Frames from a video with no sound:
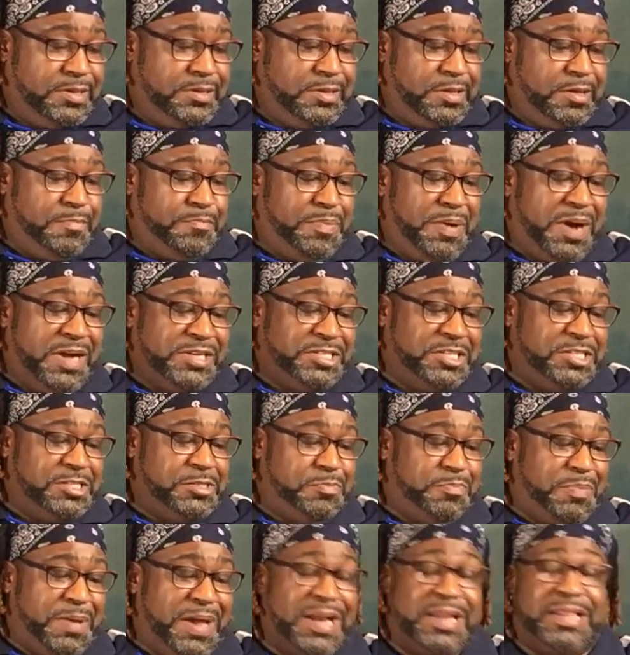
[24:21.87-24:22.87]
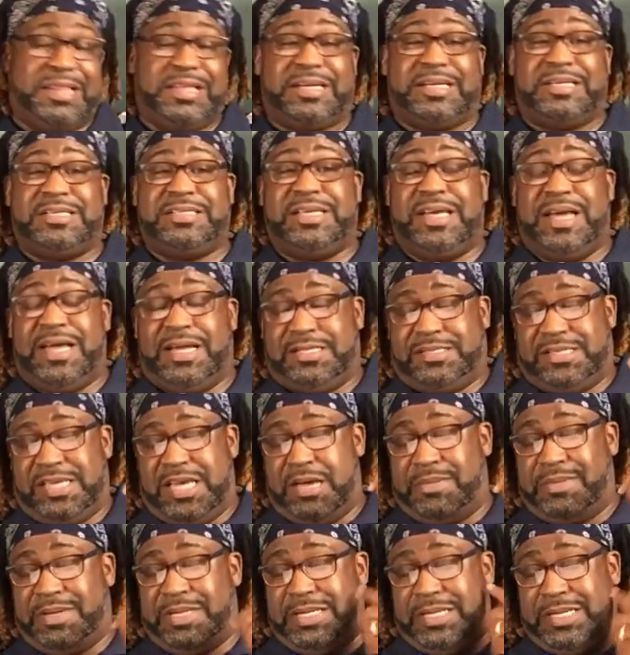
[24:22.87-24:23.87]
The budget's been in the Gazette,
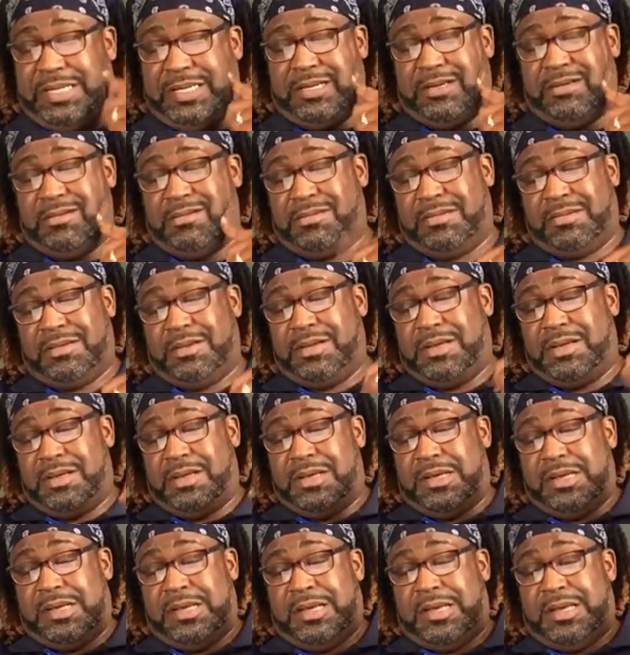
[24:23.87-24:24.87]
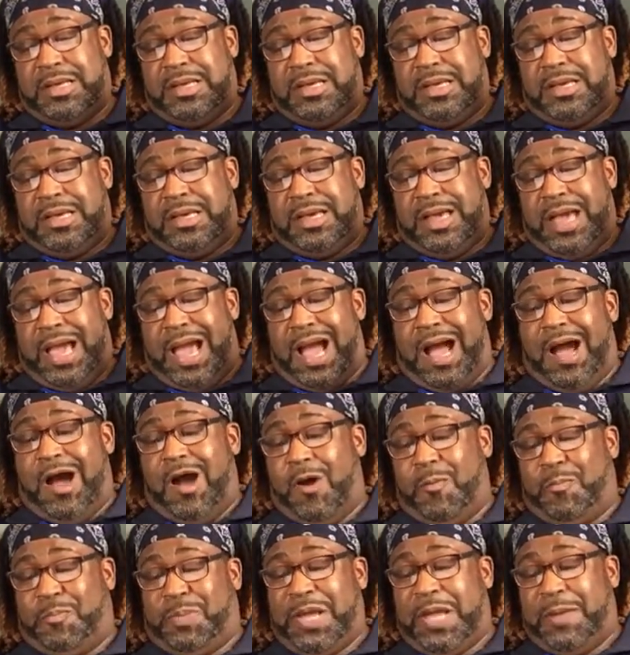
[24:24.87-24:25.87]
Sammy D.
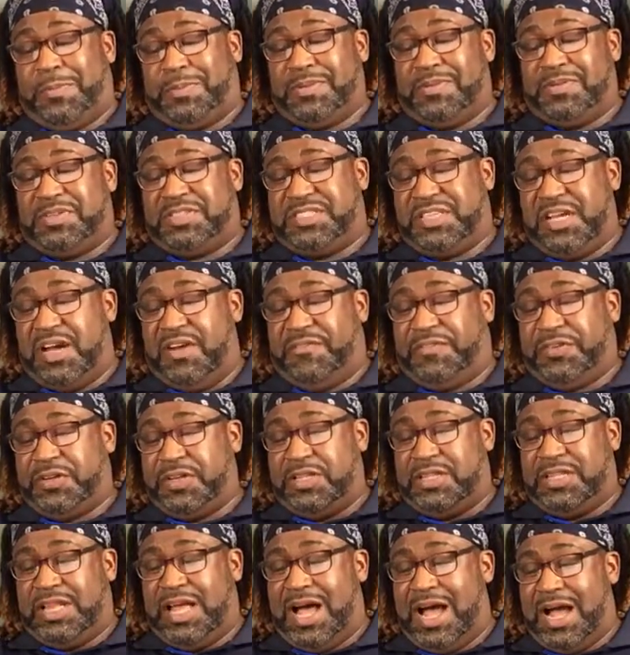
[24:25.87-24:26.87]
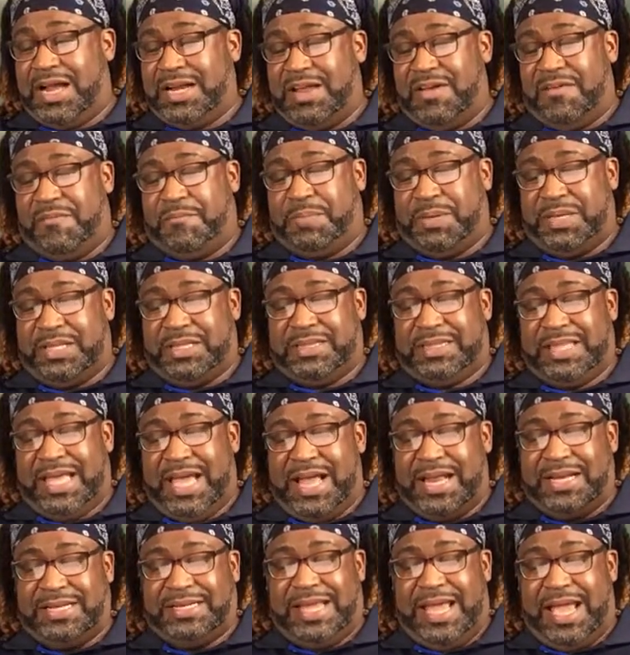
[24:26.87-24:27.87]
Our people have suffered a lot and have been
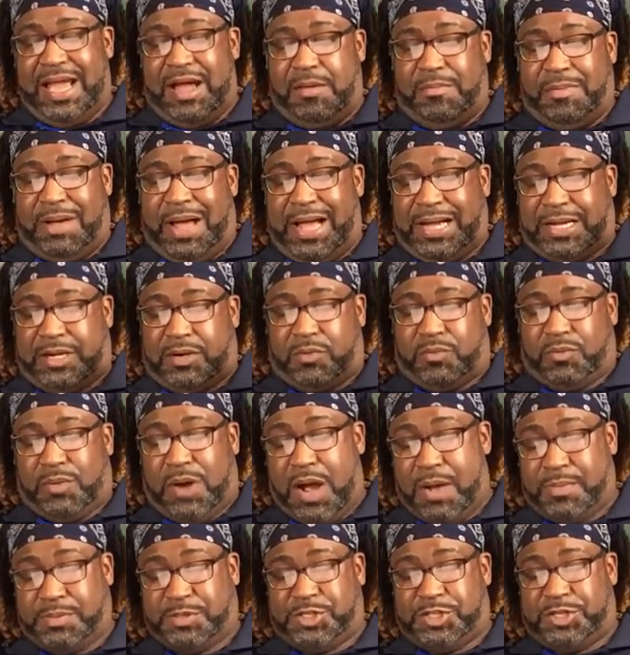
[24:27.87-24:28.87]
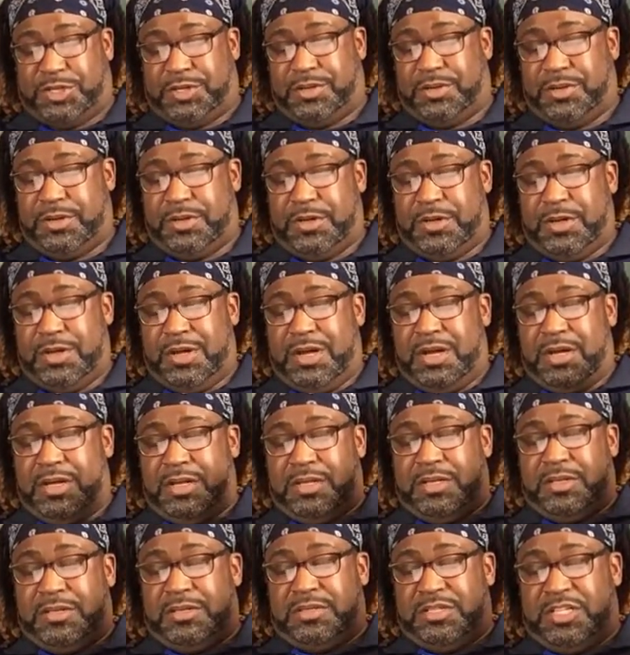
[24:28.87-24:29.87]
let down by corruption,
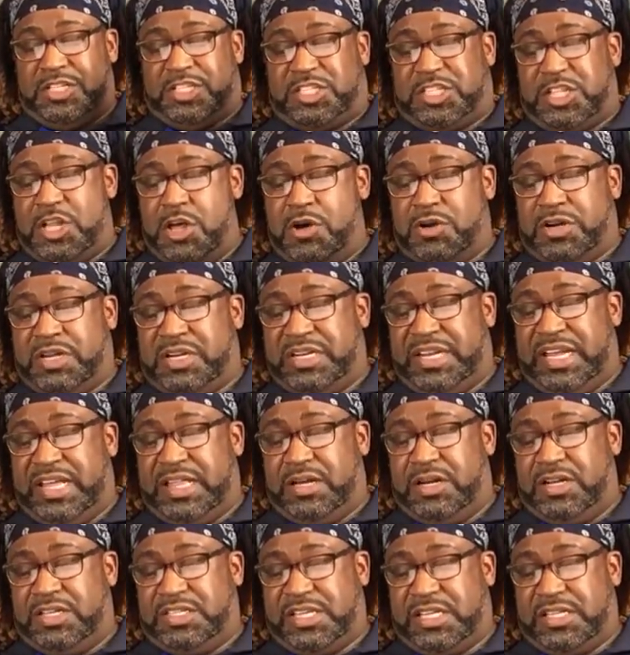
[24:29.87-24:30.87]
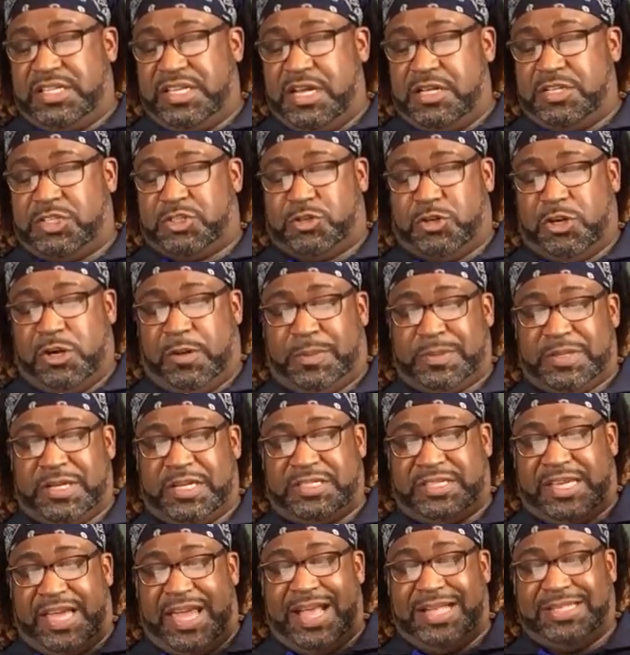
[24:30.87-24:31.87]
the slogan dealers and the
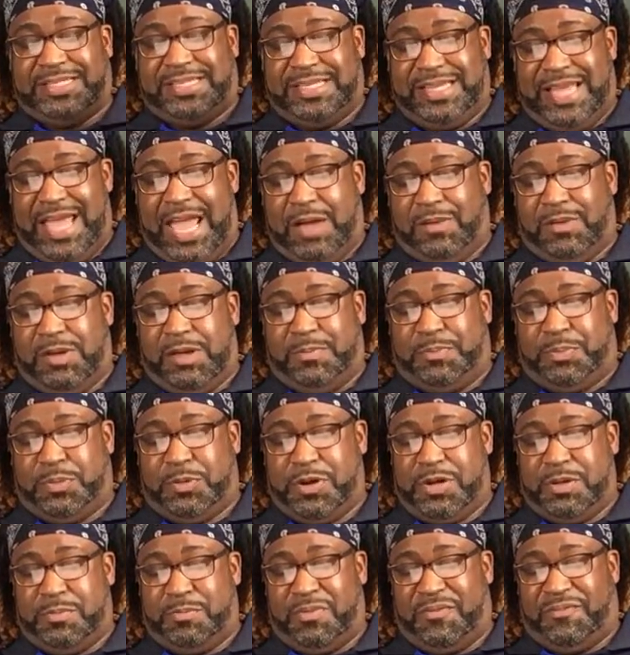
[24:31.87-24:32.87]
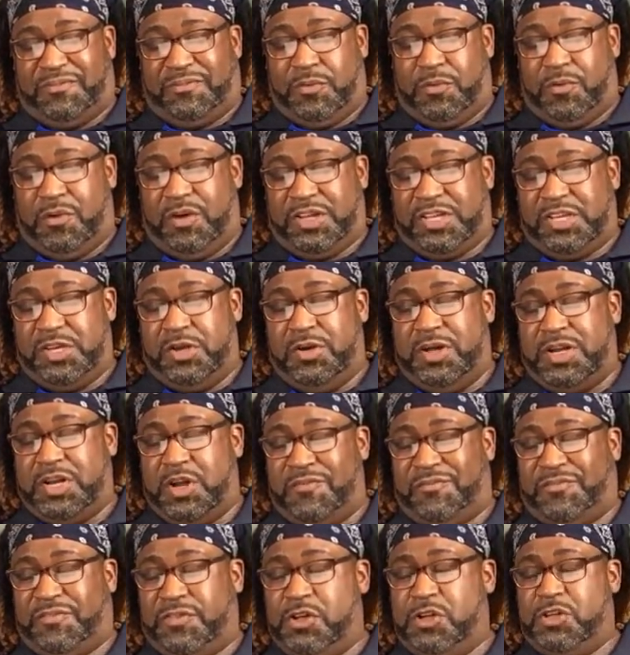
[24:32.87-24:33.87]
unscrupulous, and today we put before you in
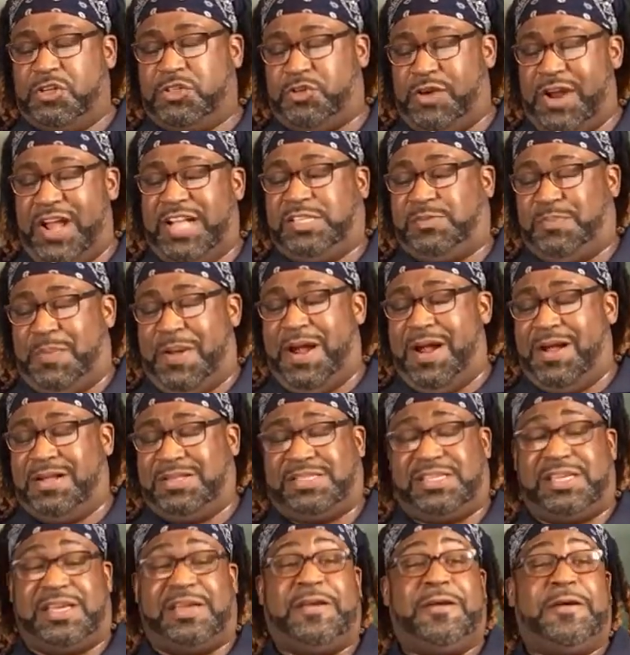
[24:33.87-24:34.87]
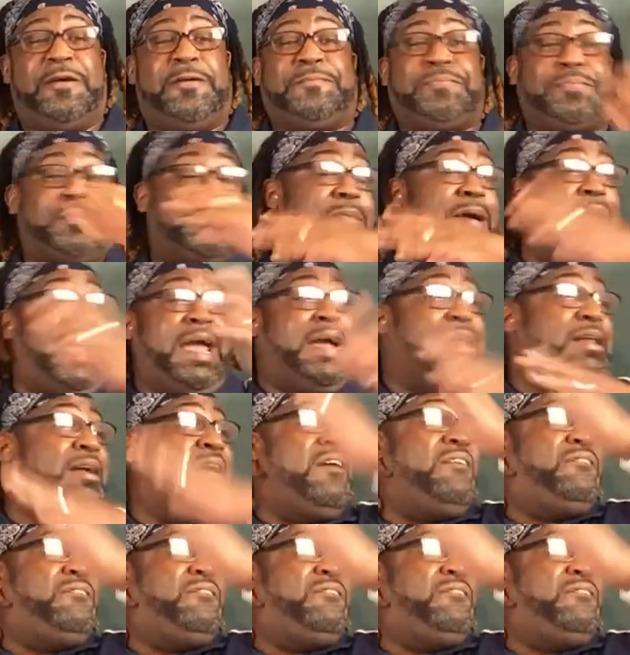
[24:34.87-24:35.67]
full transparency, man,